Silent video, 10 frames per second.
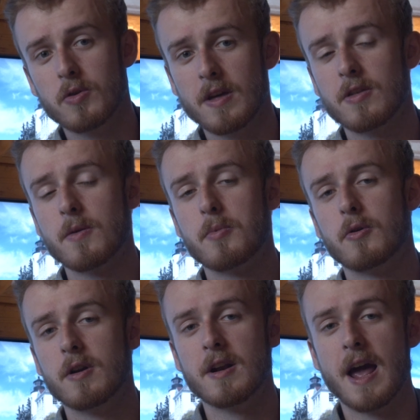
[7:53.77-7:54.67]
was
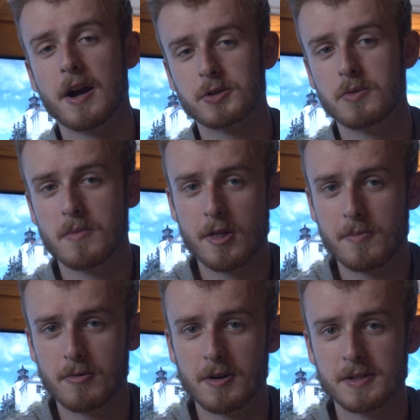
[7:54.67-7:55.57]
supported in actual
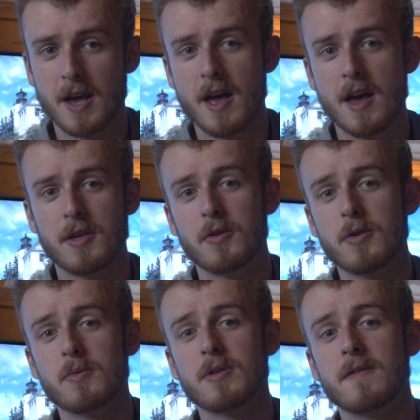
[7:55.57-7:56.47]
motherboards. So
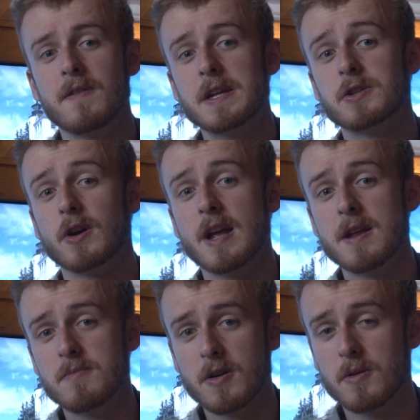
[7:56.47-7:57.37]
this was a feature
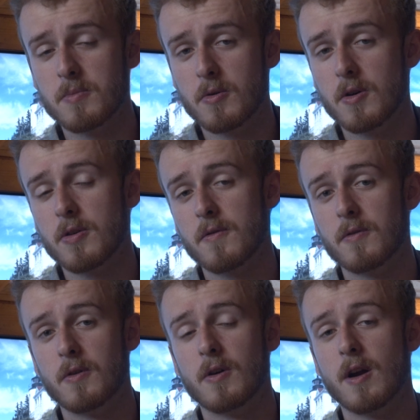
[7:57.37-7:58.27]
in motherboards
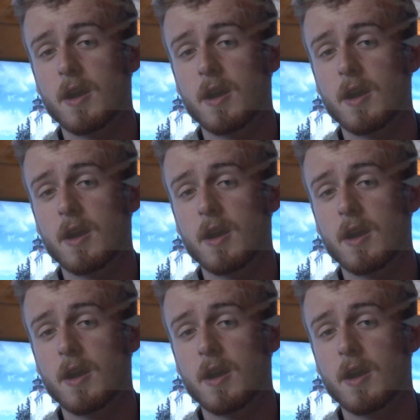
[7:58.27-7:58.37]
for